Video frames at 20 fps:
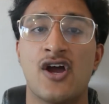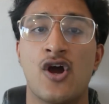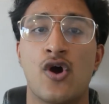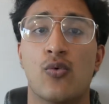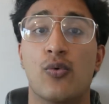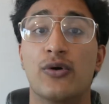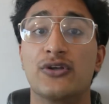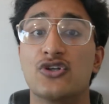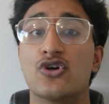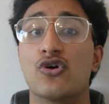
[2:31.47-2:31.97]

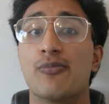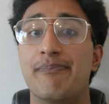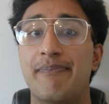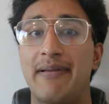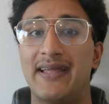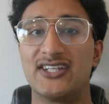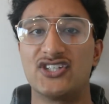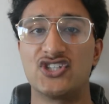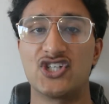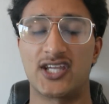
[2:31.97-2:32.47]
when you're
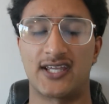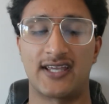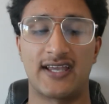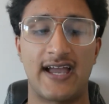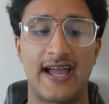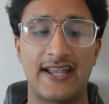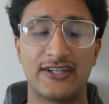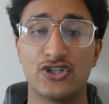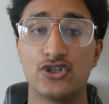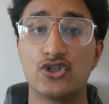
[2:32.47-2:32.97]
benching
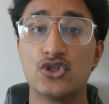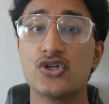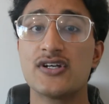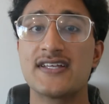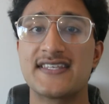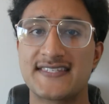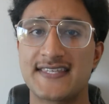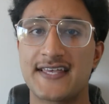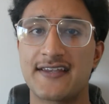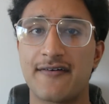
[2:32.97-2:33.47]
and you do a
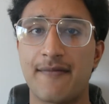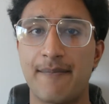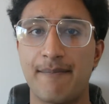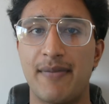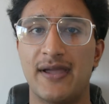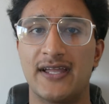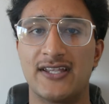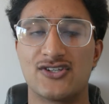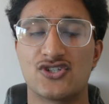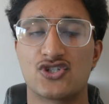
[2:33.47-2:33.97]
set of
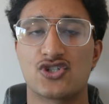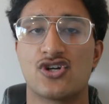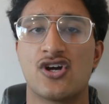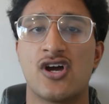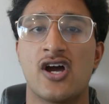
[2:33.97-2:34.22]
bench,